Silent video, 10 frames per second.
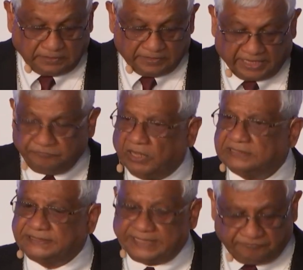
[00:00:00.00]
that we are
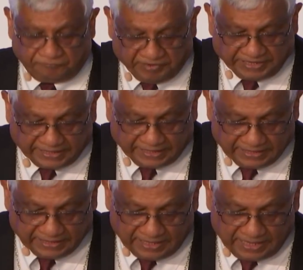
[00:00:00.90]
set free
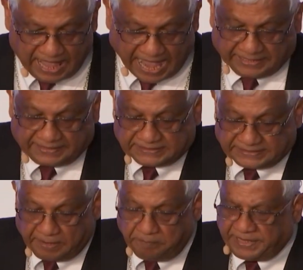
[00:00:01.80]
and at the
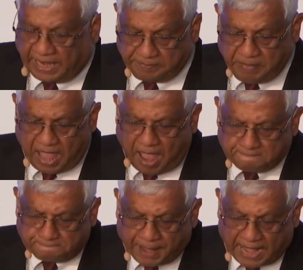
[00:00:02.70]
same time
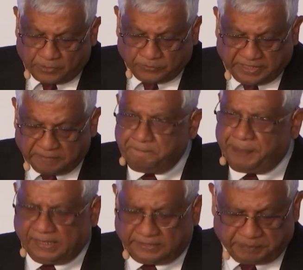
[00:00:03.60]
bound,
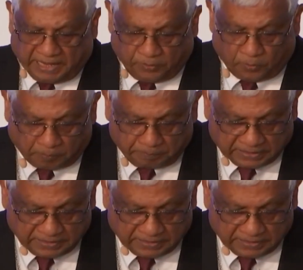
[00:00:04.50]
compelled by hope.